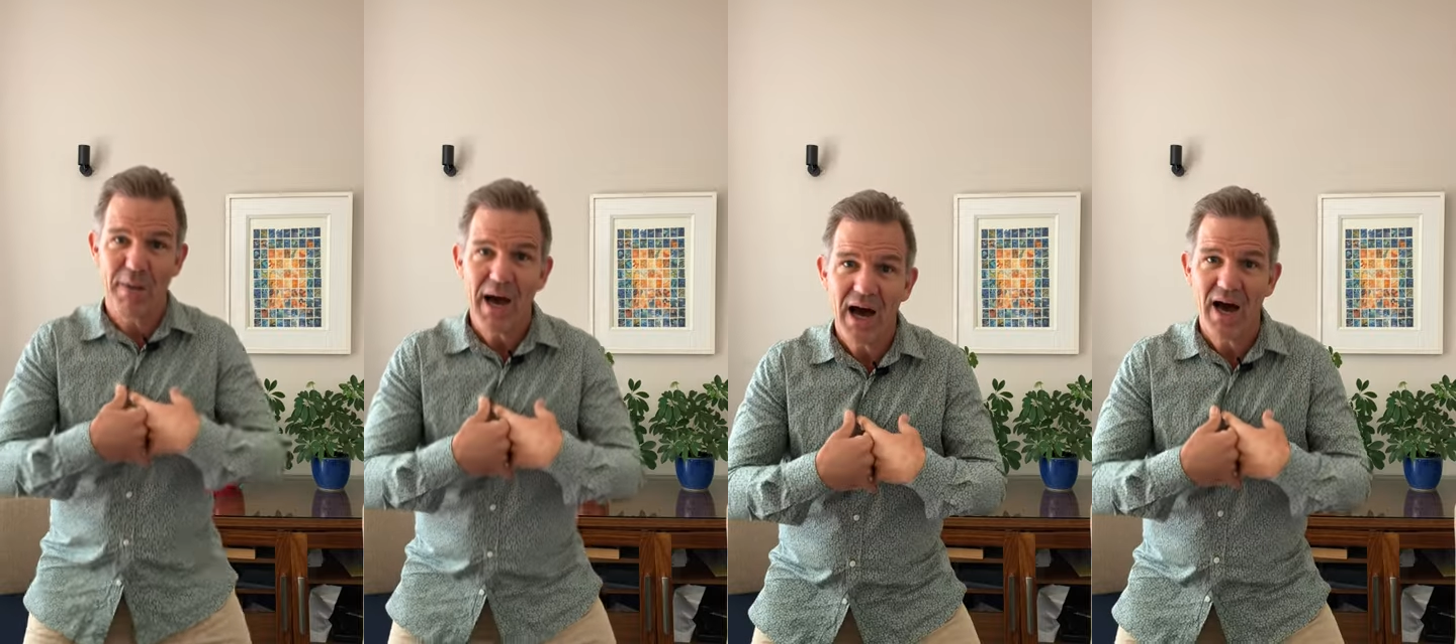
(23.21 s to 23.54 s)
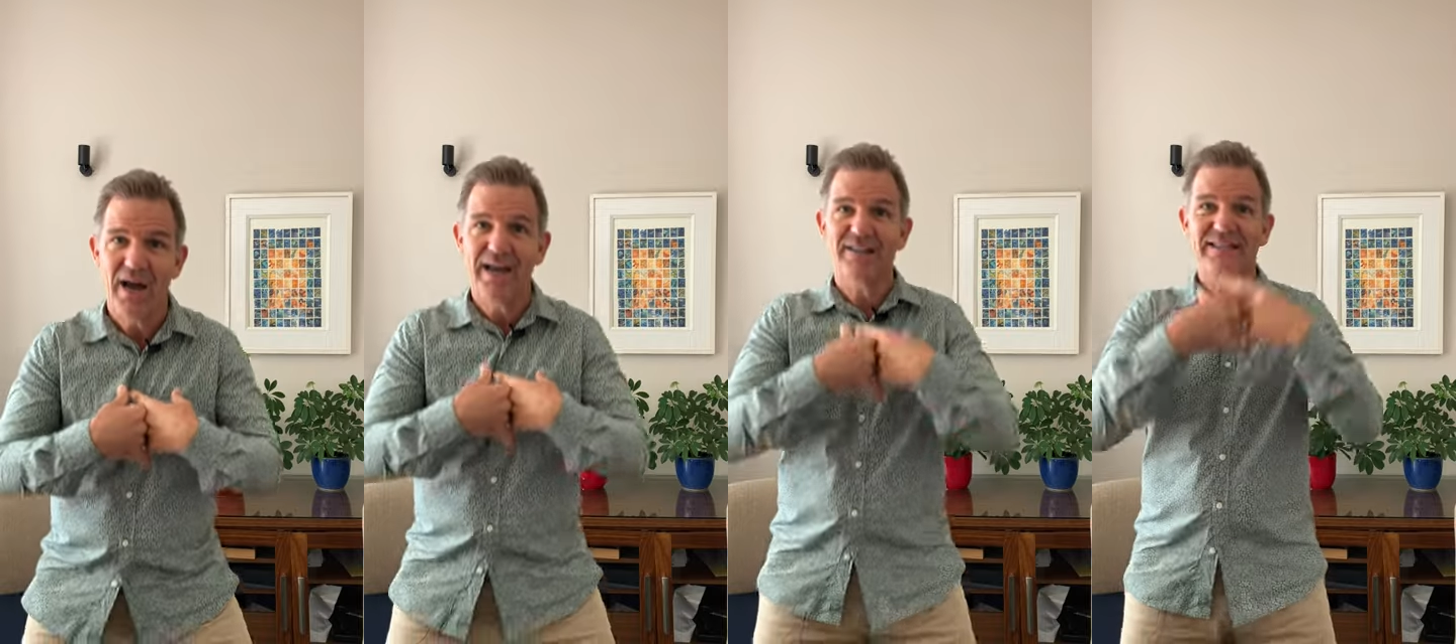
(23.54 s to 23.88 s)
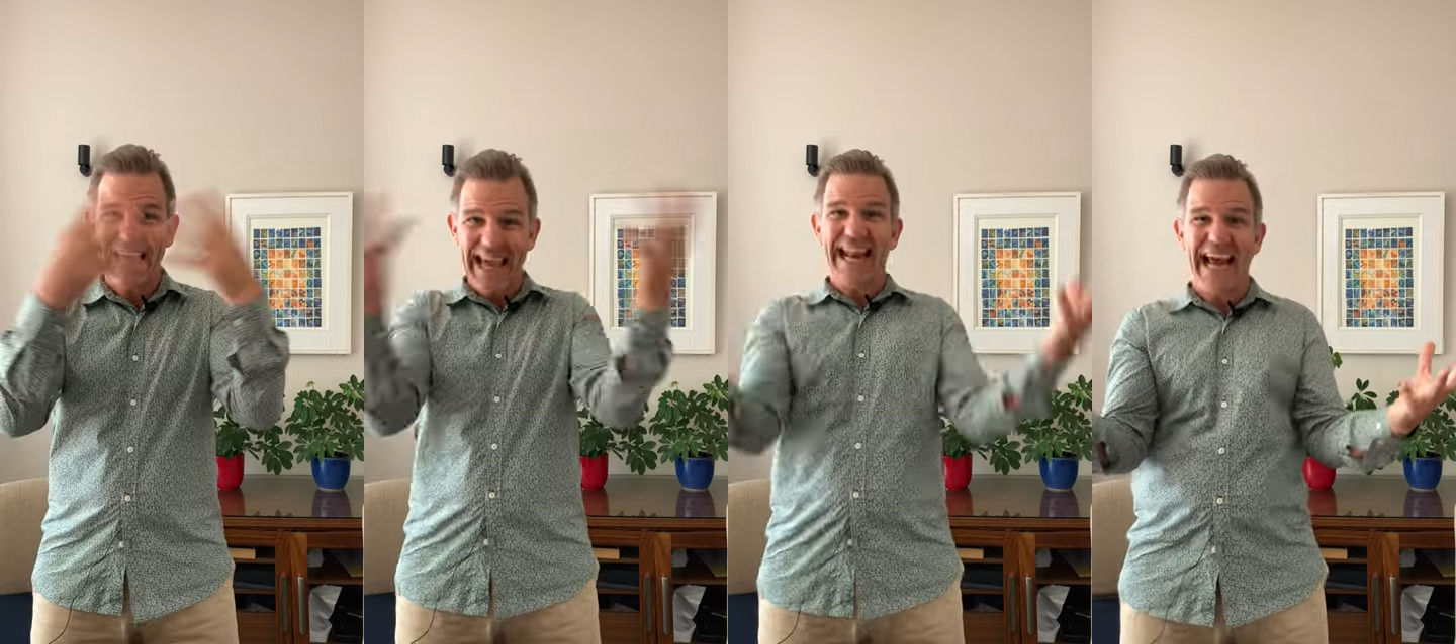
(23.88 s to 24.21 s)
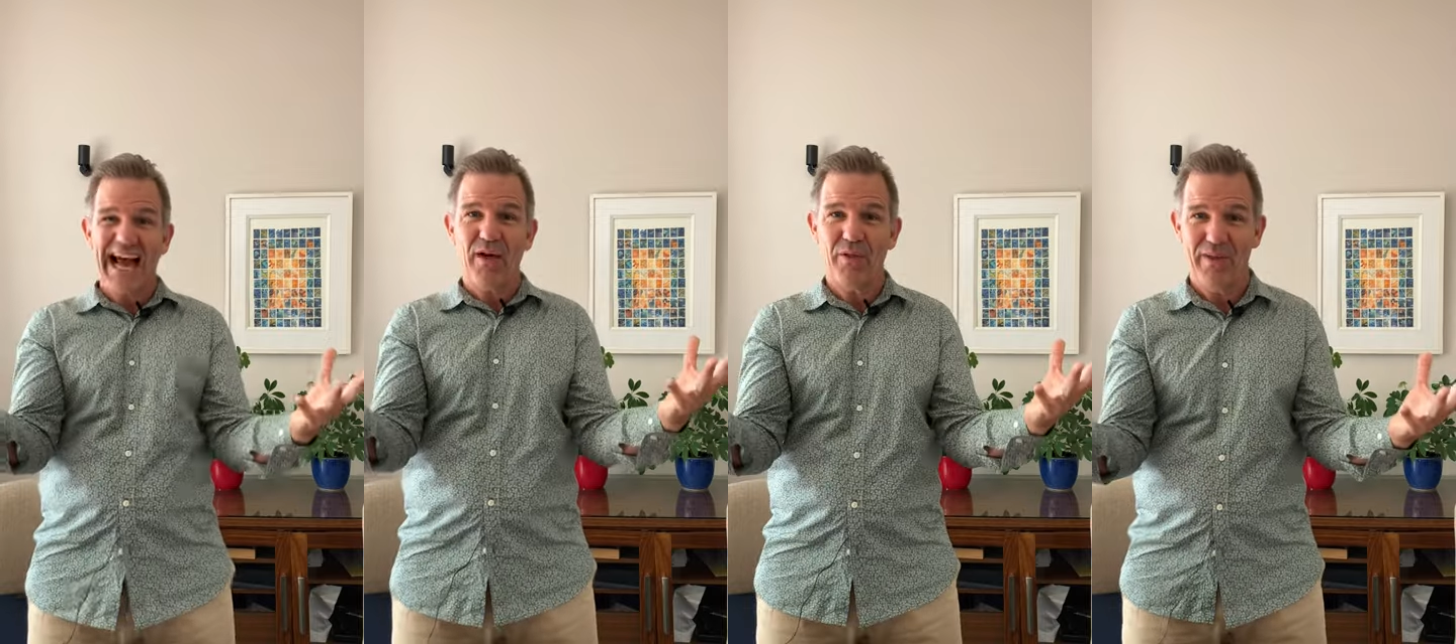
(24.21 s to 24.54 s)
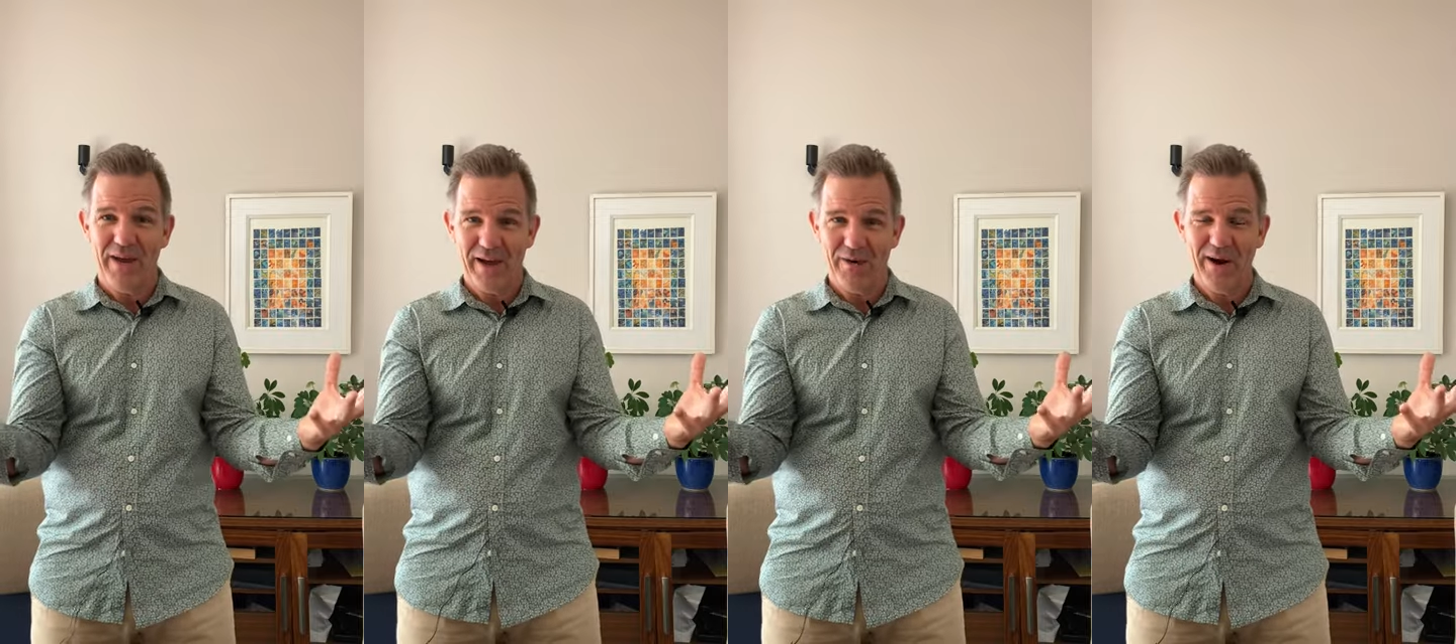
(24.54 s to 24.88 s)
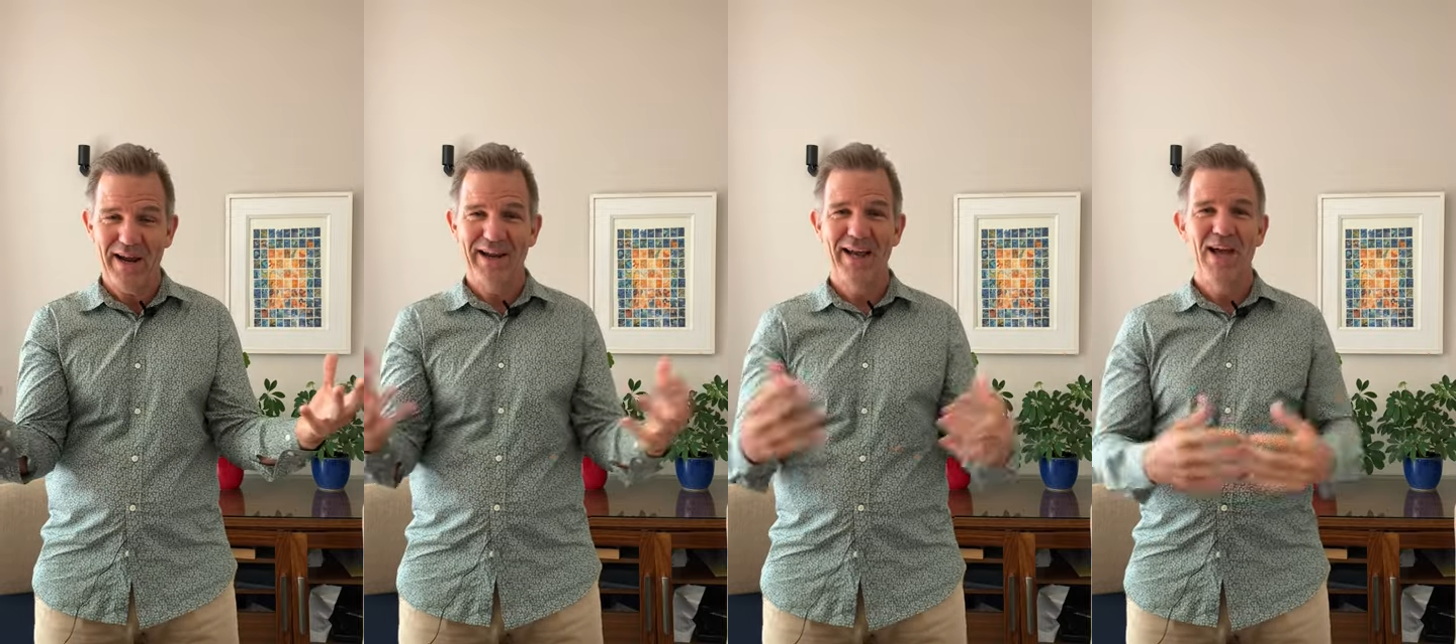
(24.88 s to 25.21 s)
part is getting out there,
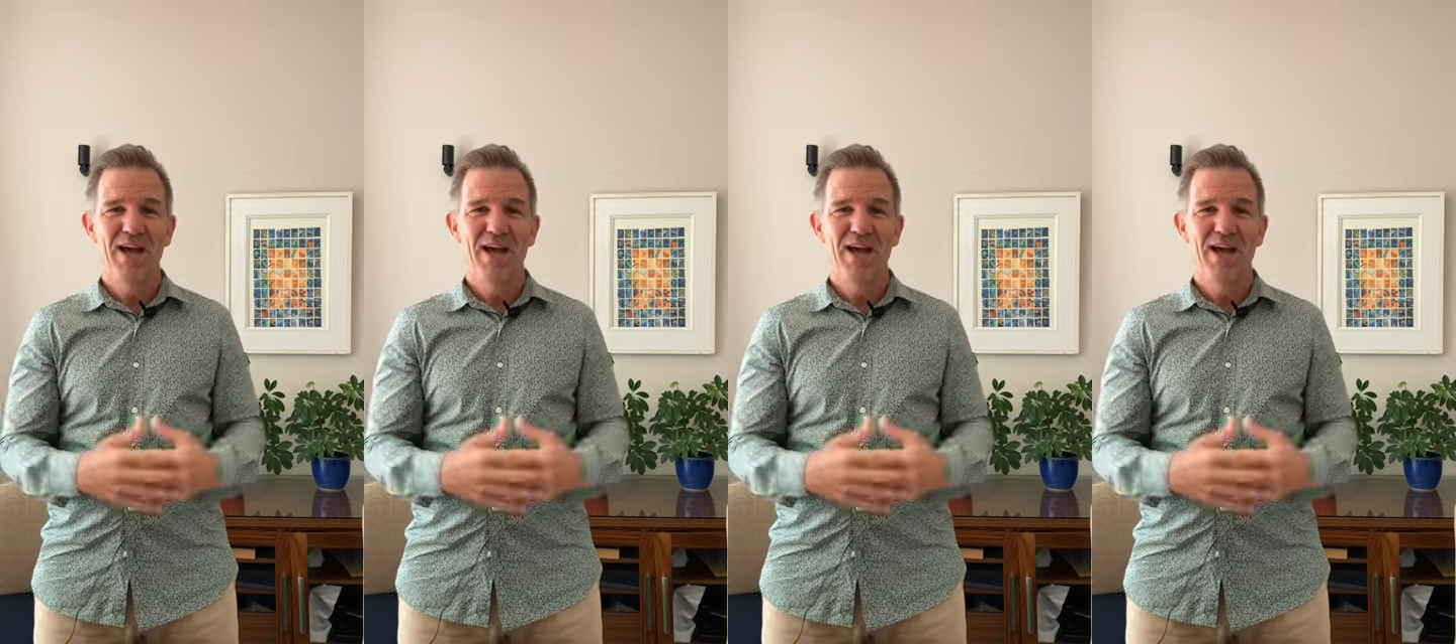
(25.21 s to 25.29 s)
right?